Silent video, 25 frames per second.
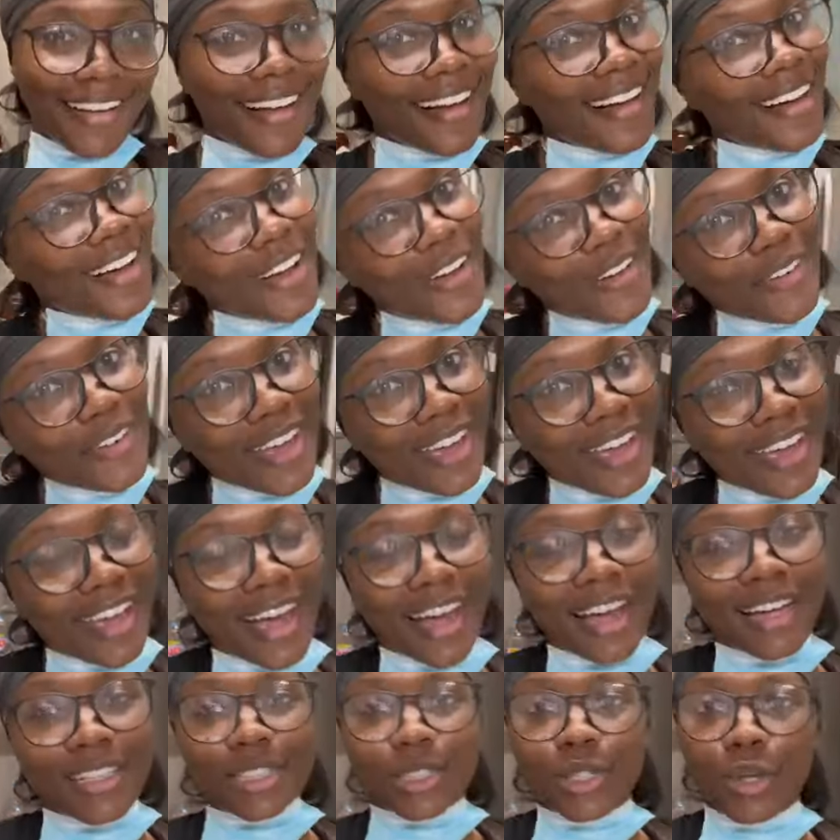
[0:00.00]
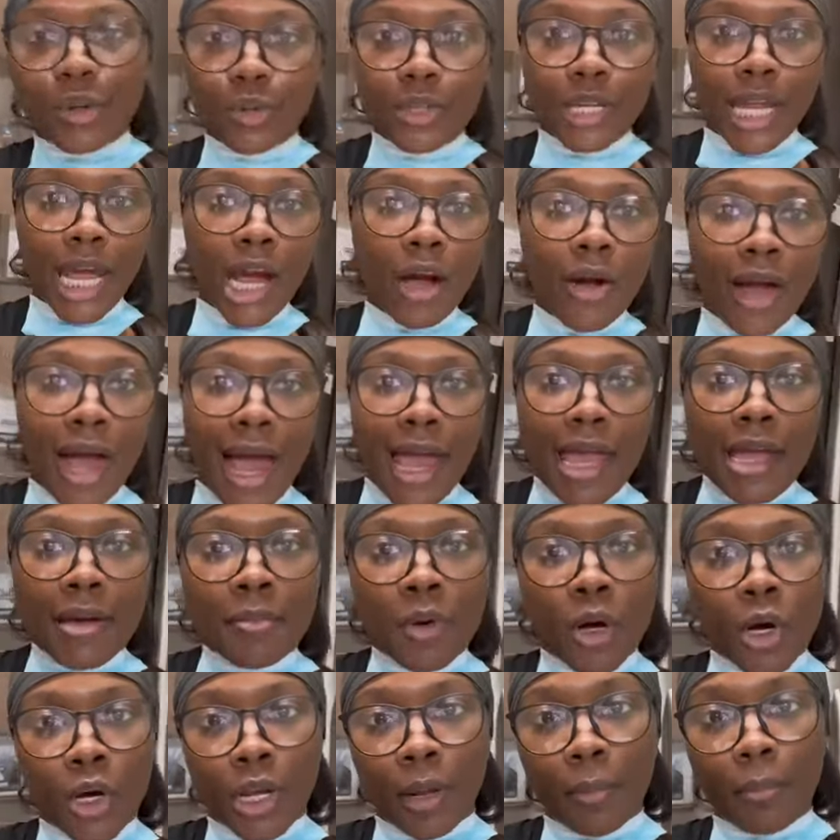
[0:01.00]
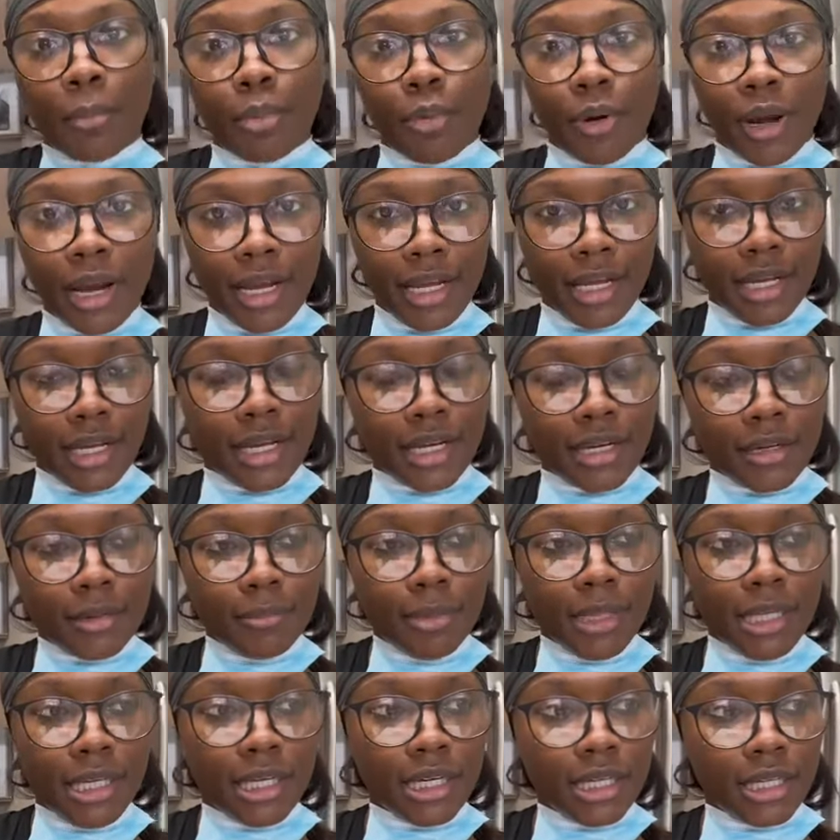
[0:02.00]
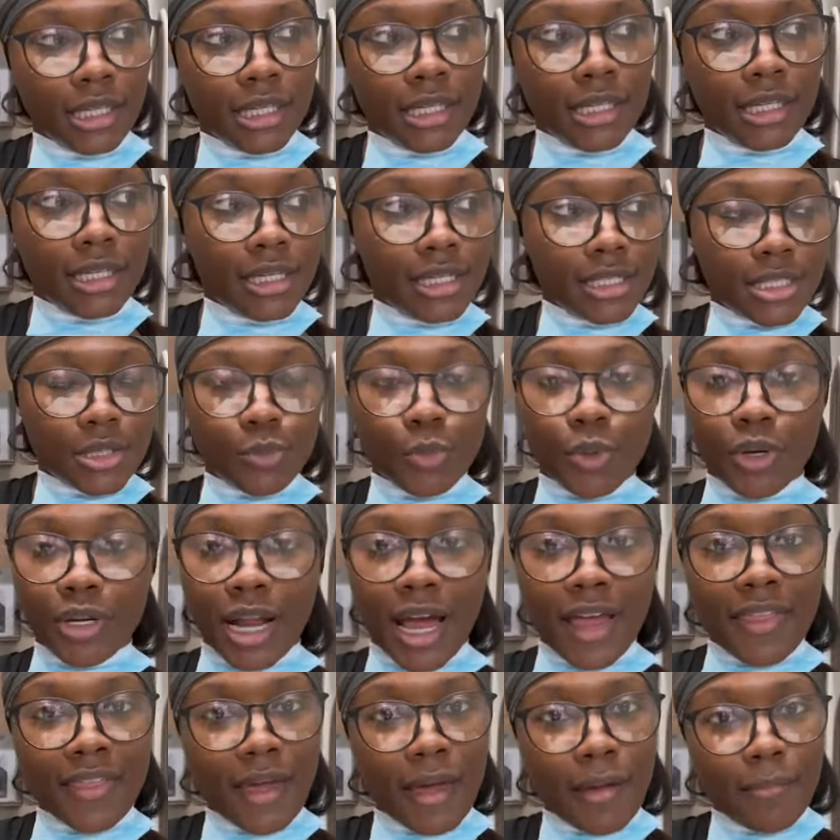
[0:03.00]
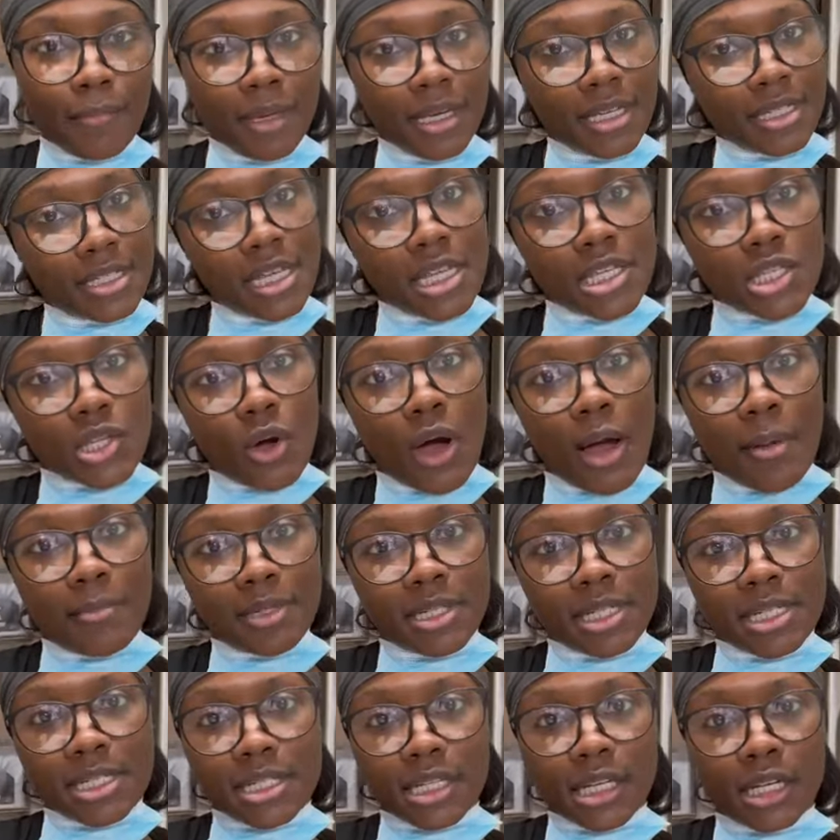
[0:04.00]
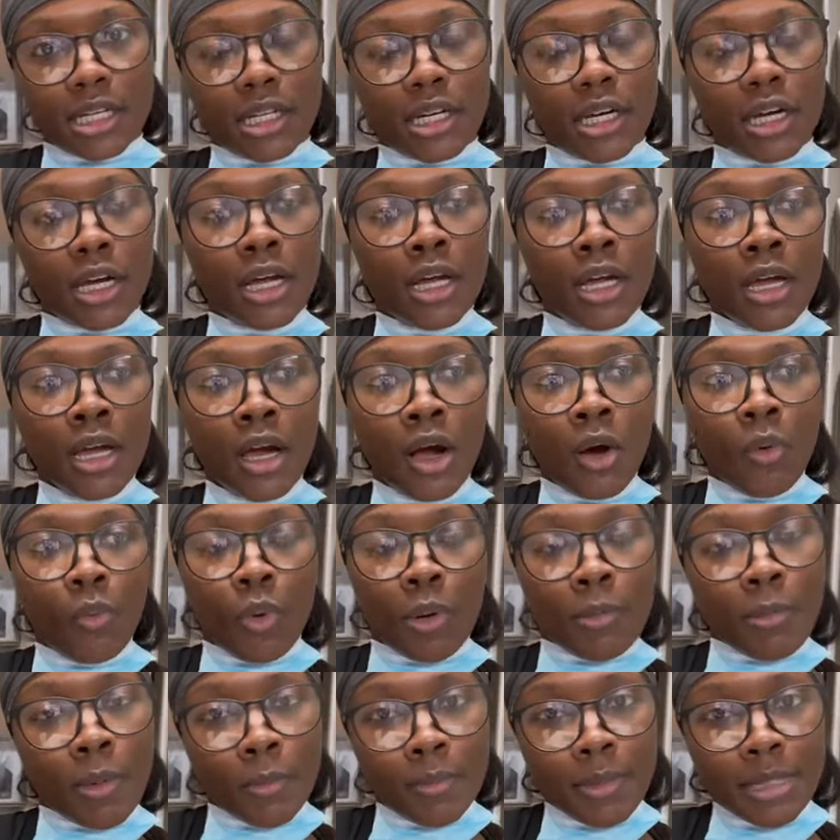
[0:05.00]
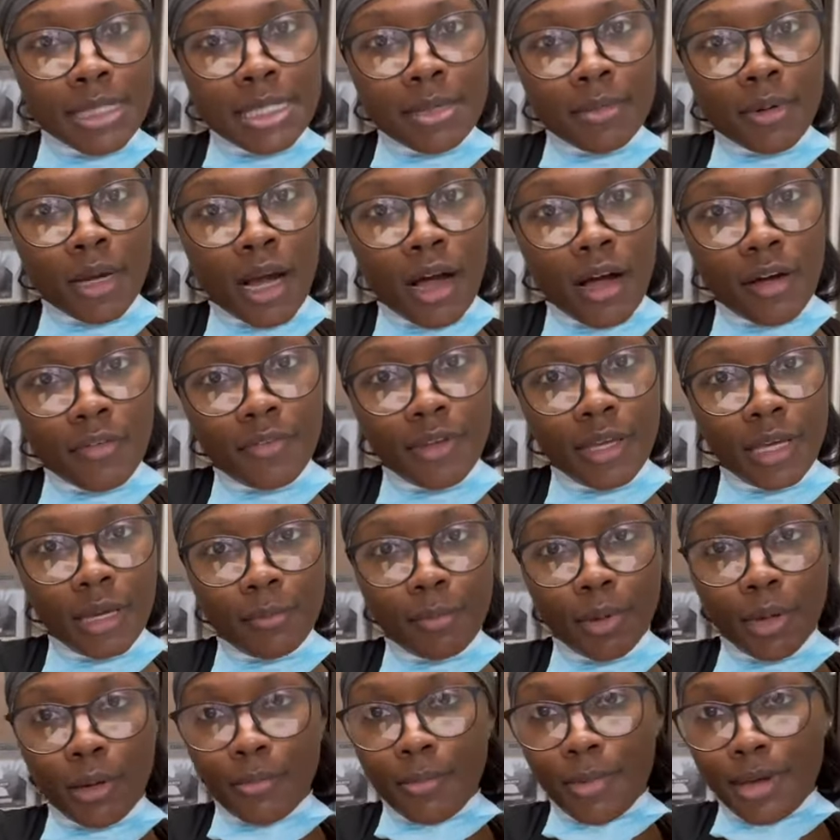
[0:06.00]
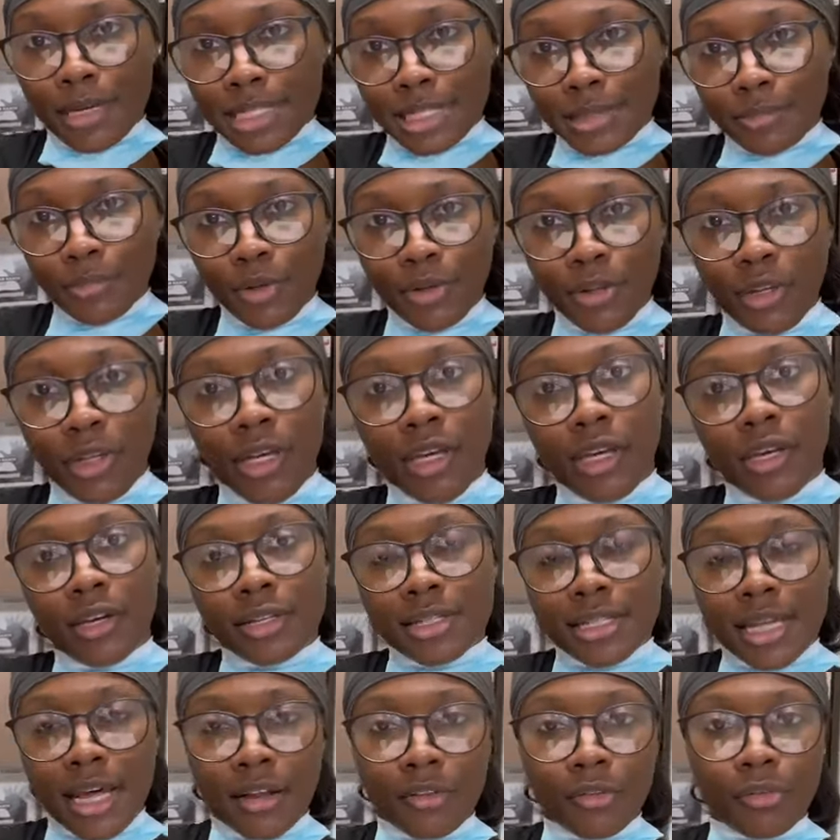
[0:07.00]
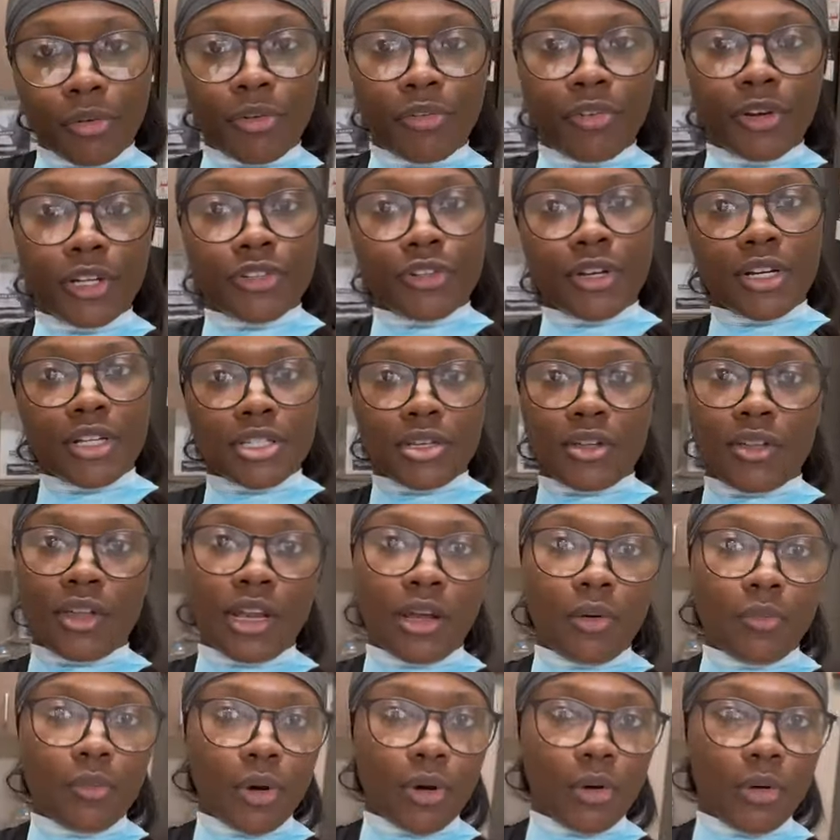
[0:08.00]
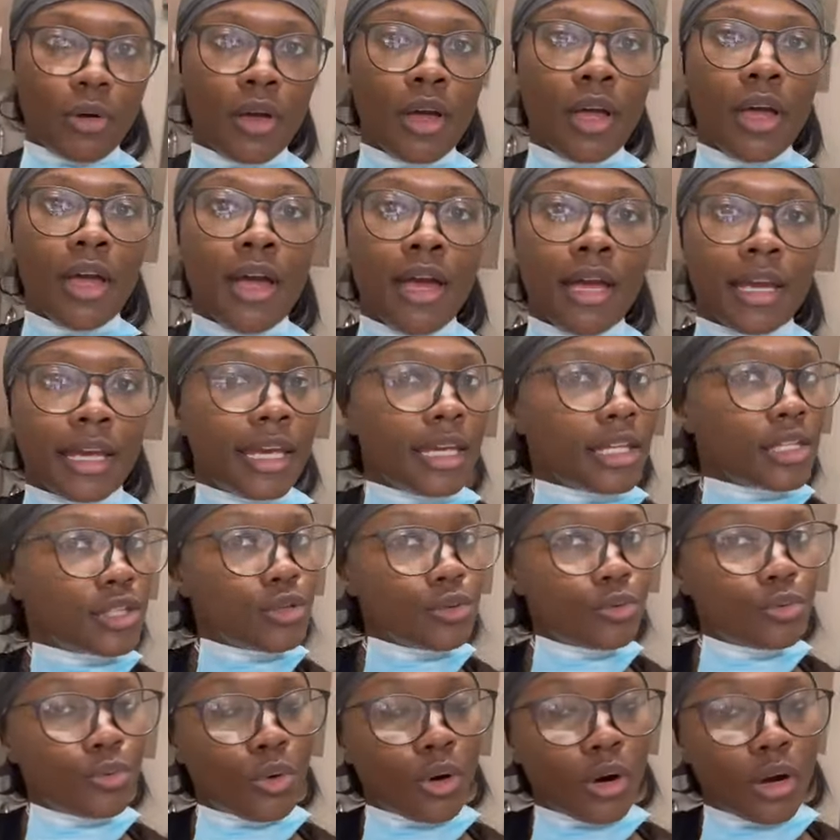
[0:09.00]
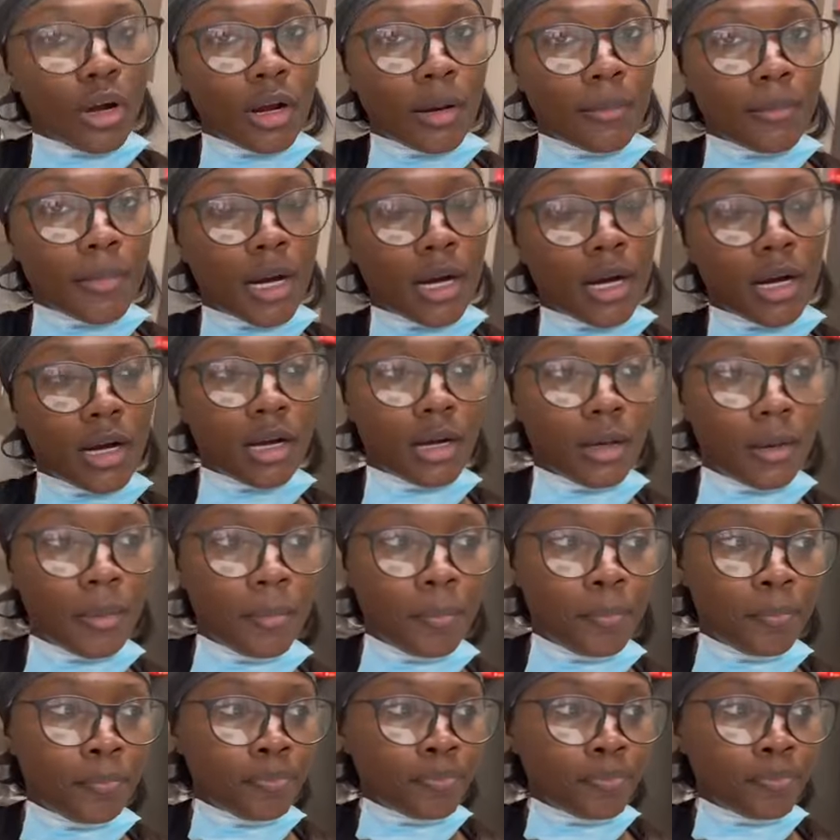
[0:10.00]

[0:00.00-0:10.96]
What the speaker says: Okay guys, so now I am on a break because we're not that busy, so I'm just gonna warm up me some coffee and put my smoothie here inside of the refrigerator so that it won't get too warm.